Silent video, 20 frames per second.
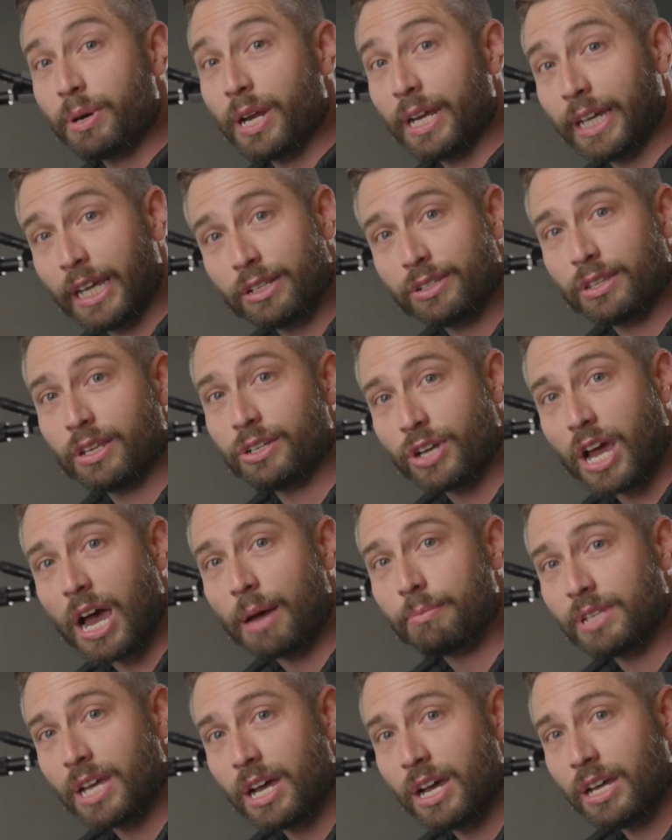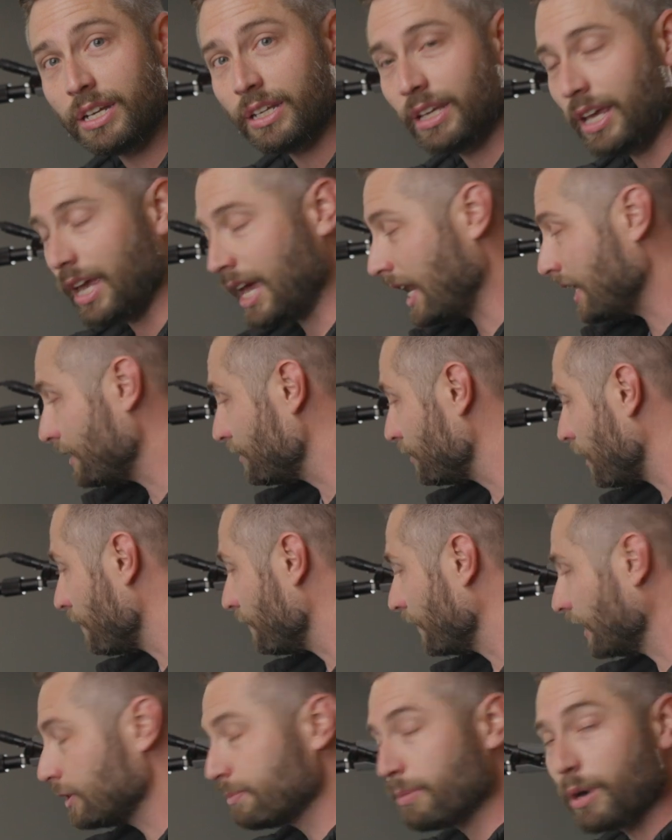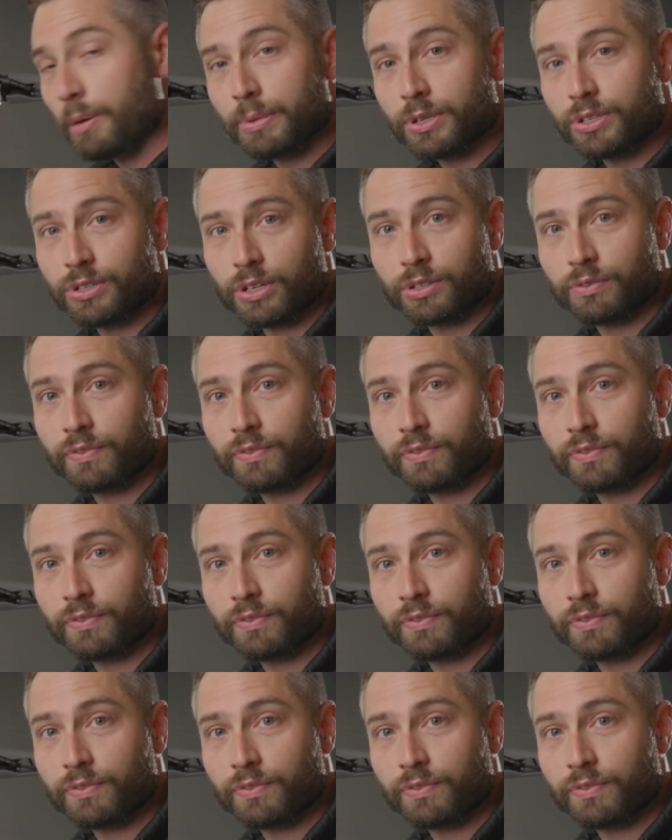but it gets the job done and it's serving its purpose just